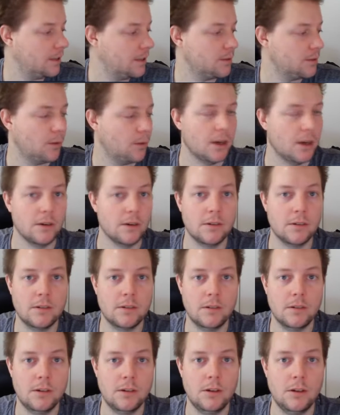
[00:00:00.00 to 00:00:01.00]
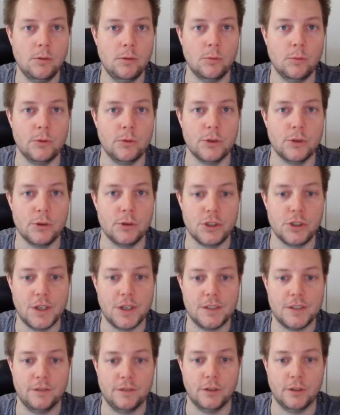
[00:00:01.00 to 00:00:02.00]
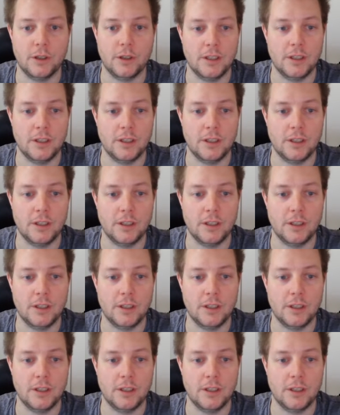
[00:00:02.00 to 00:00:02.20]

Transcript: one will do just fine.